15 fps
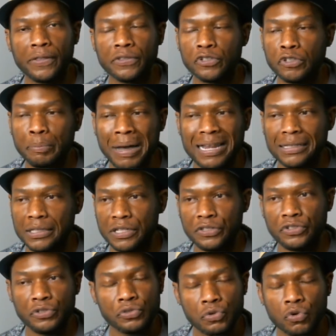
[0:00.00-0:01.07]
This is politics.
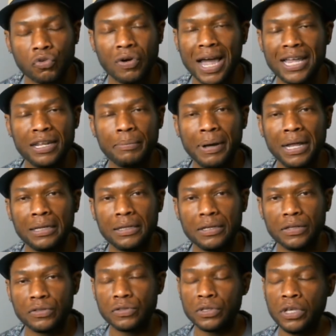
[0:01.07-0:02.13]
There's no crying in
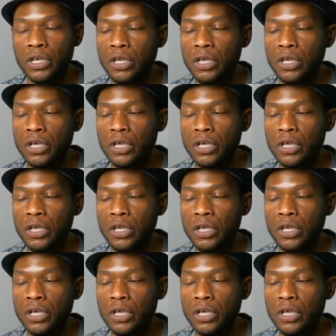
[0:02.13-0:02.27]
politics.